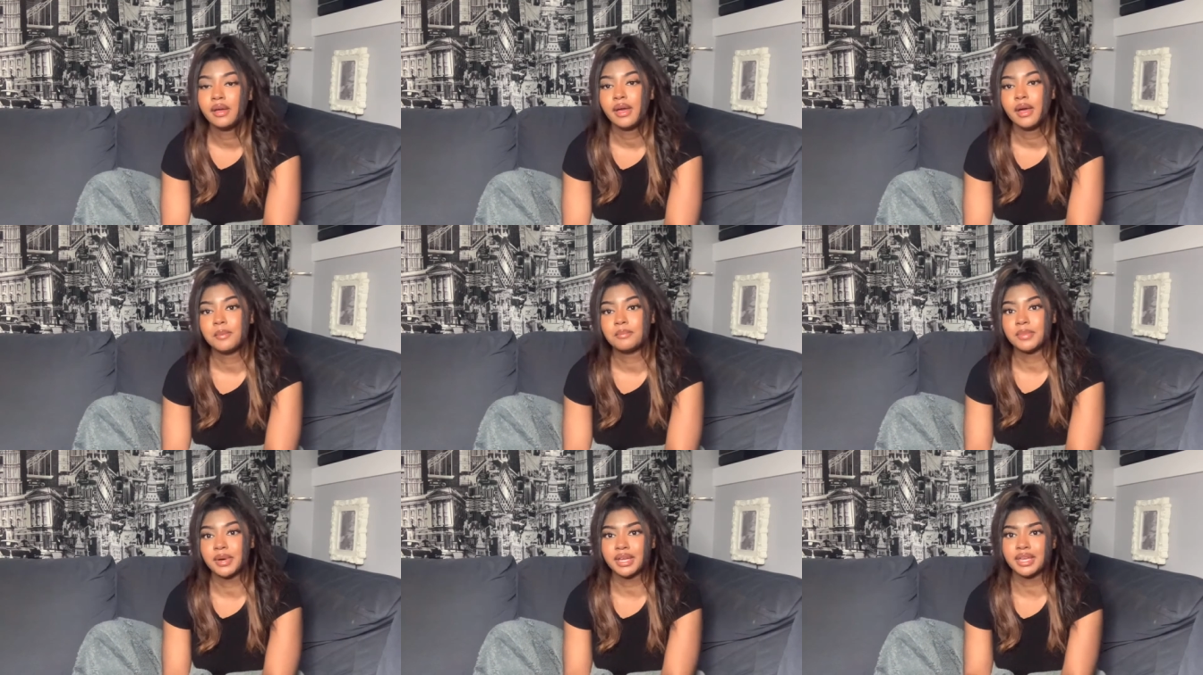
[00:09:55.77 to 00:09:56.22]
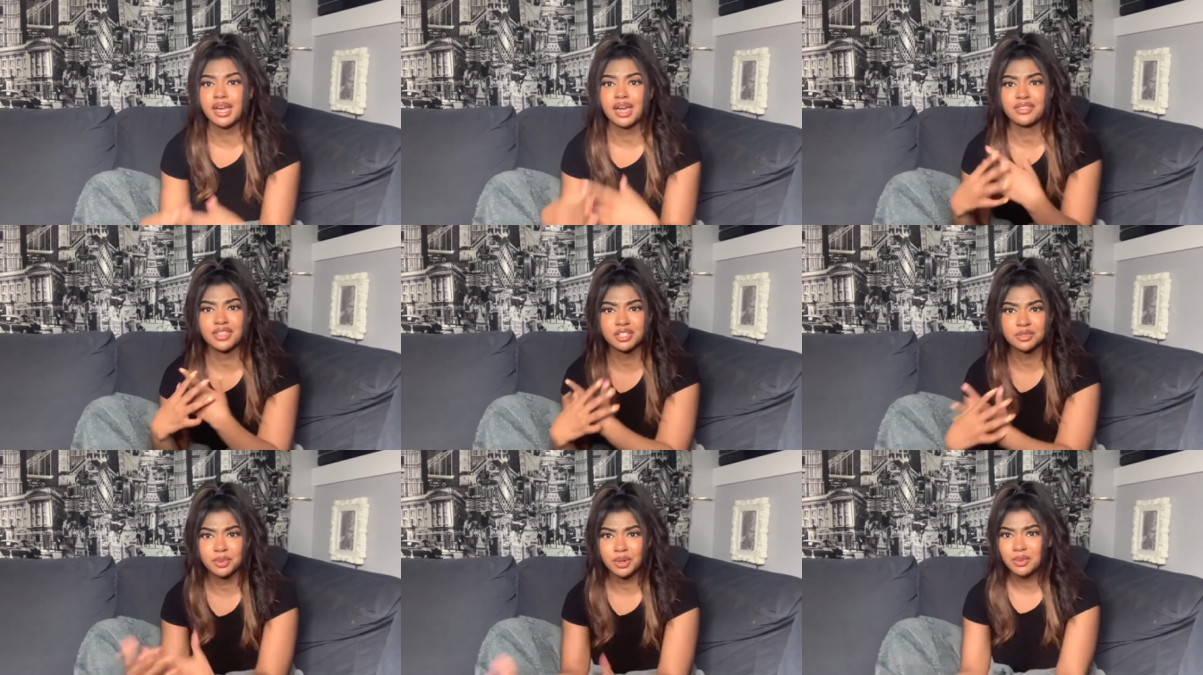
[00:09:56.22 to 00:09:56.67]
But yeah,
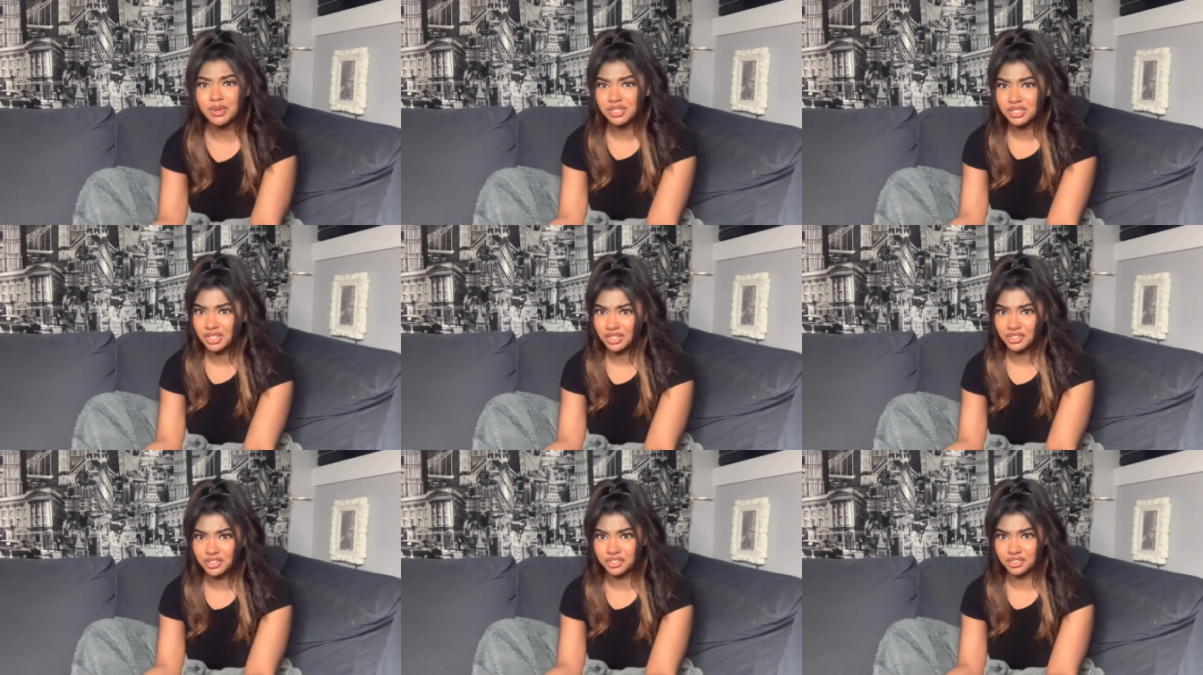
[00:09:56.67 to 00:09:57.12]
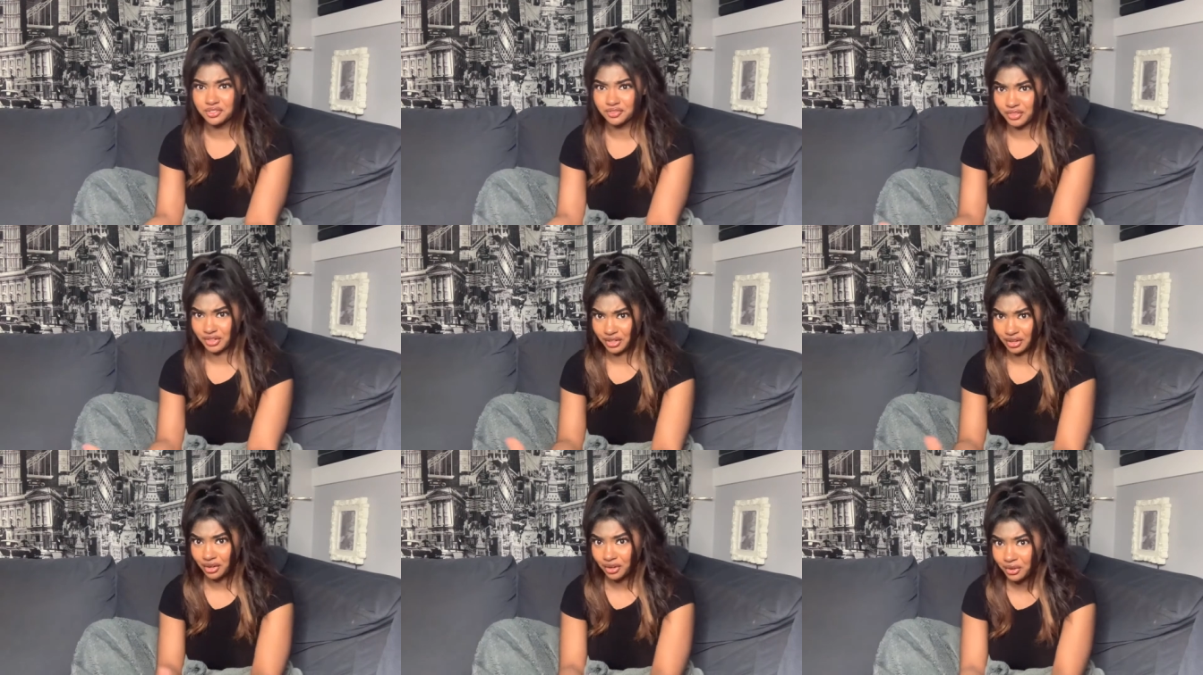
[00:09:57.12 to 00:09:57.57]
that's pretty much the end of this
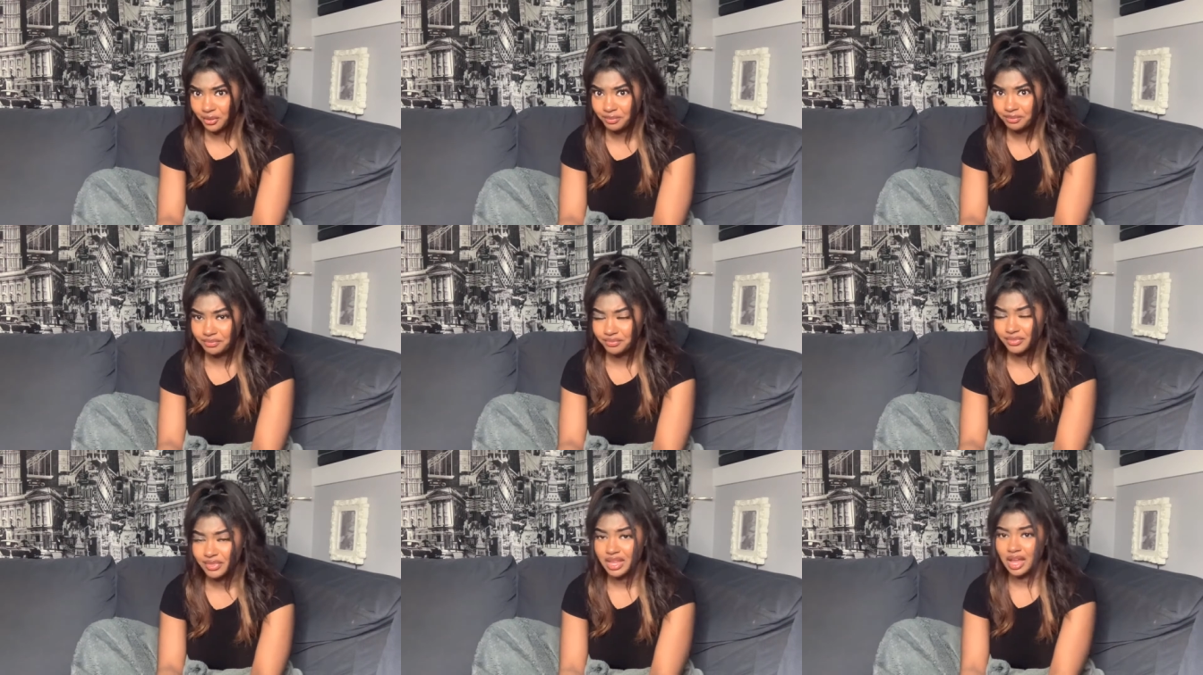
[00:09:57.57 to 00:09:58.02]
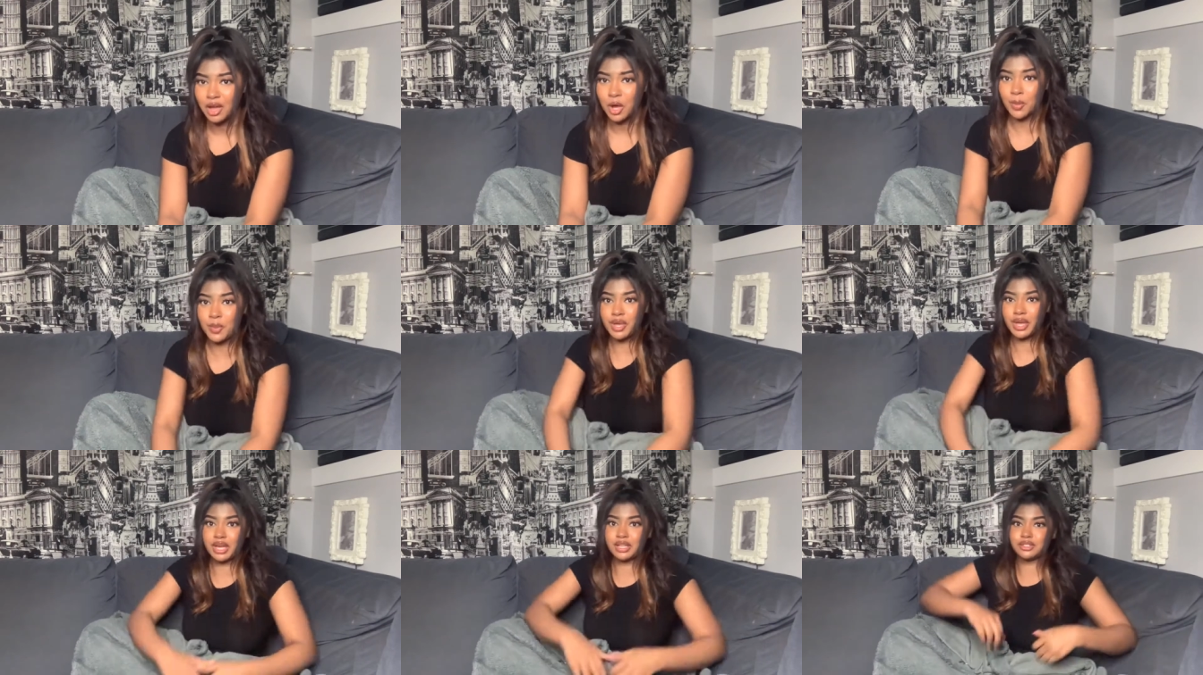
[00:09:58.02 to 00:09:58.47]
video. I hope
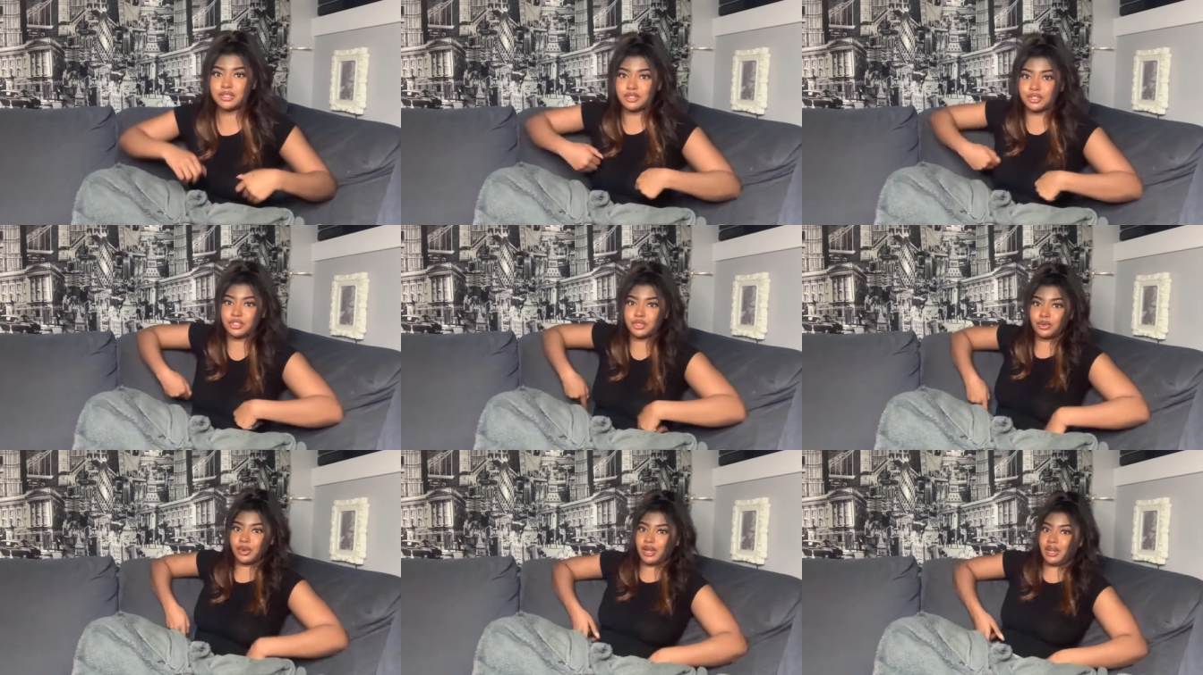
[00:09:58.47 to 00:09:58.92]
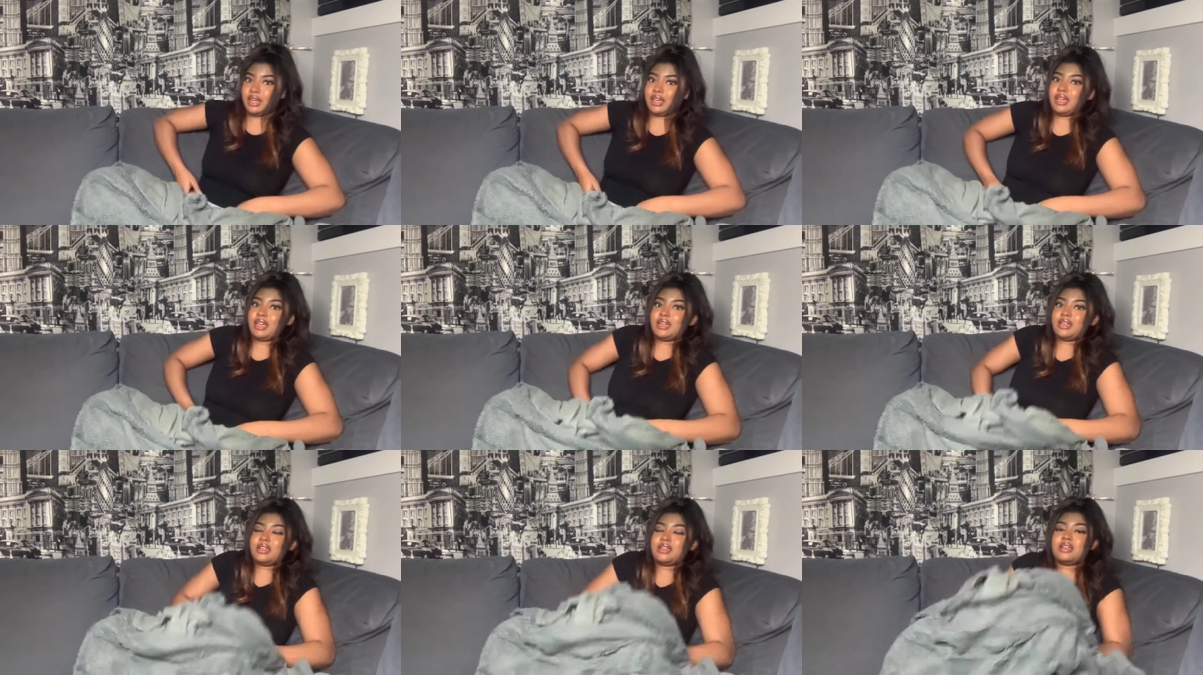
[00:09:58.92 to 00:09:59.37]
you guys enjoyed
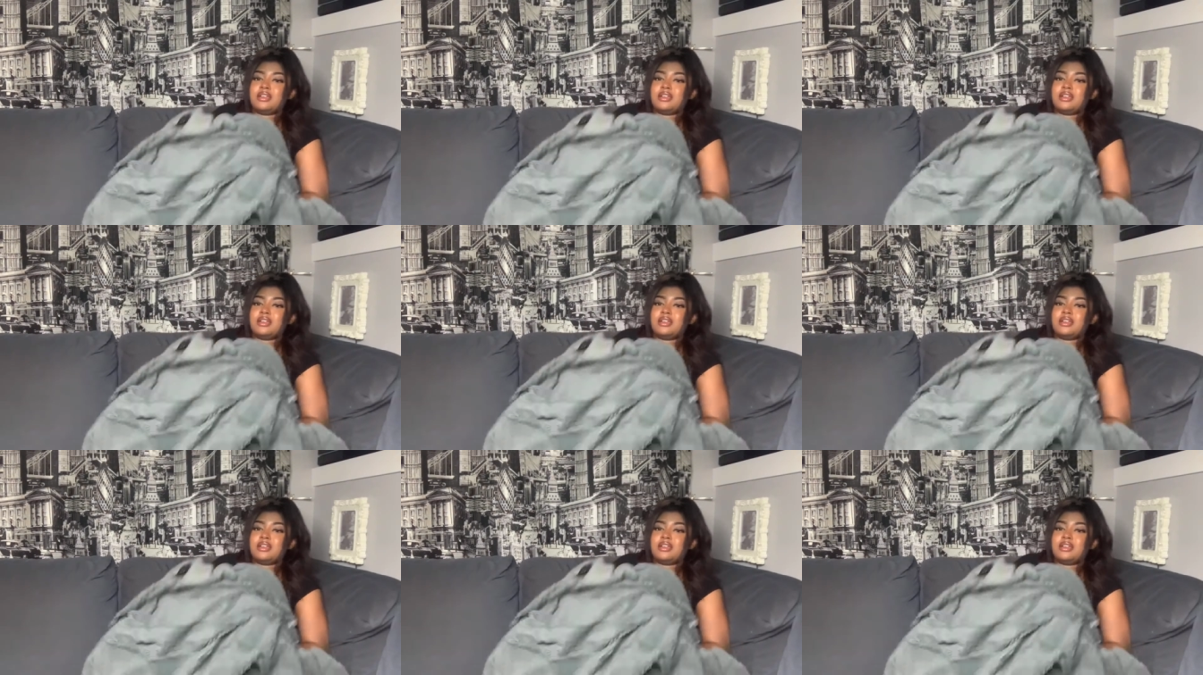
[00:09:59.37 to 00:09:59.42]
it.